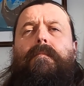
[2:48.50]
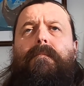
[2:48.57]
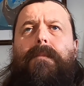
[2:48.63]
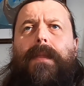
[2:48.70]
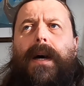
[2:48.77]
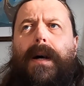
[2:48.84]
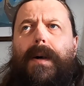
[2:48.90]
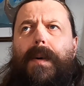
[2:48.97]

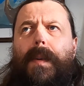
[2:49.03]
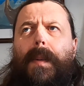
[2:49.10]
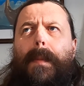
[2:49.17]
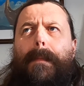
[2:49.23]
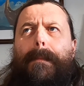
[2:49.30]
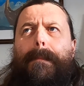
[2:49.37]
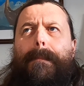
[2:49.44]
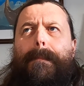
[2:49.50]
Now,
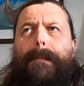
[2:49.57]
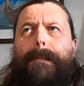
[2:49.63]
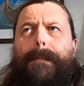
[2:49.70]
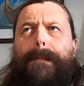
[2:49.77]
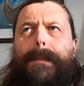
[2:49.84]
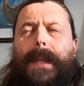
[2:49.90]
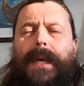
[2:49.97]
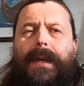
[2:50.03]

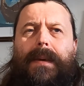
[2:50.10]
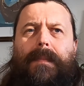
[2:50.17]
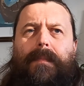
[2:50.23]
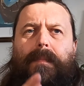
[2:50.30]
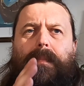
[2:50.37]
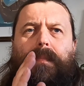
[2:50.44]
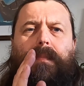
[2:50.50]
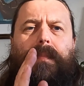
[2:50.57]

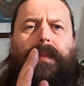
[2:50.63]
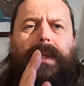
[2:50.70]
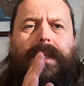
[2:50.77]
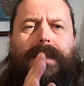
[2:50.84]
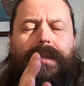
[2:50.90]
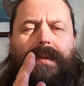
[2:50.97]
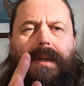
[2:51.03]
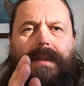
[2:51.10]

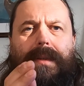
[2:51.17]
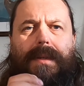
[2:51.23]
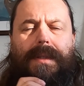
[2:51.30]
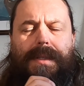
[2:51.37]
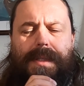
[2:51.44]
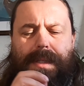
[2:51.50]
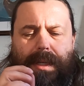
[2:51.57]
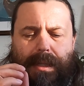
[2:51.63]
please try to
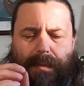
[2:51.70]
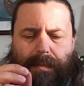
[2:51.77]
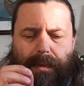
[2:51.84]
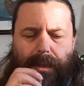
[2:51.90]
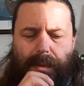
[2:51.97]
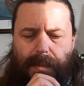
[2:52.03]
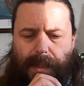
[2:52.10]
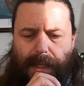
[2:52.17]
understand the
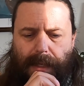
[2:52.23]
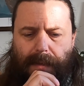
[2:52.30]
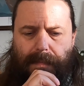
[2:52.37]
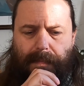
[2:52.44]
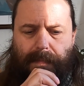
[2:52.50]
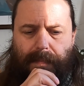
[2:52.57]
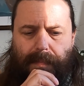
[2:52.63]
following.